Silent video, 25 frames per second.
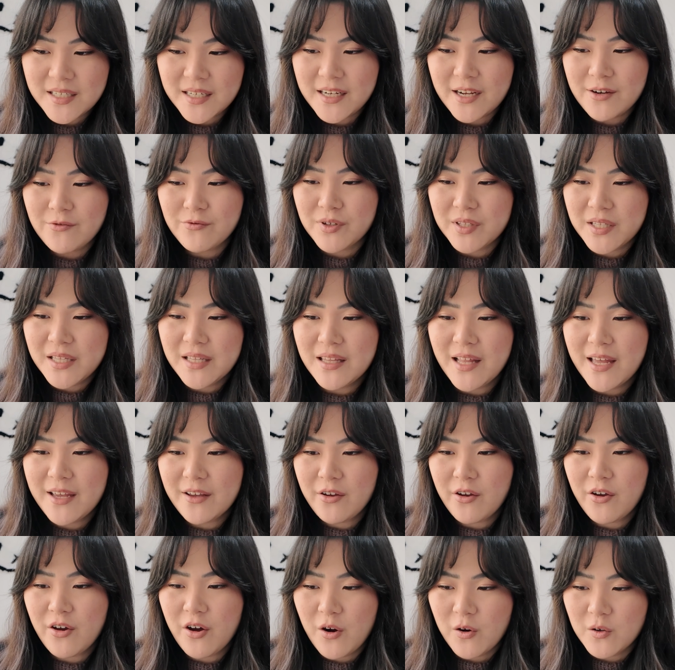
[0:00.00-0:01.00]
and I really
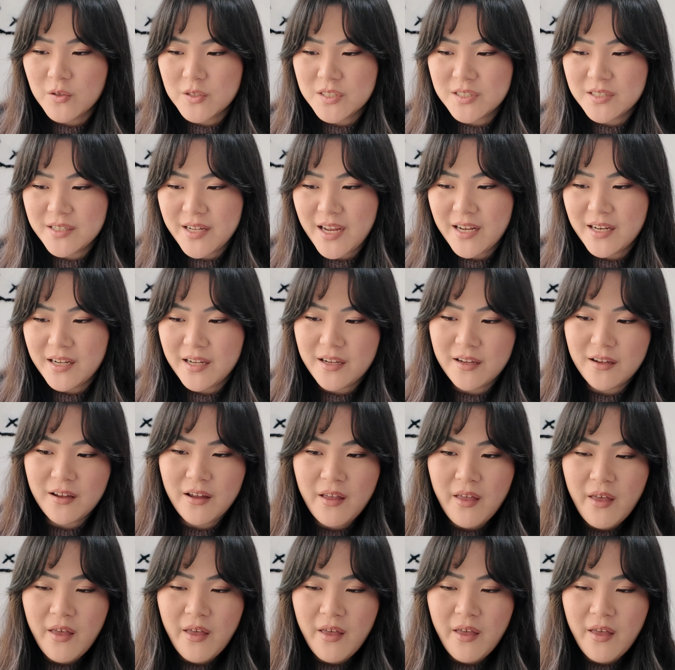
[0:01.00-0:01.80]
like her alternating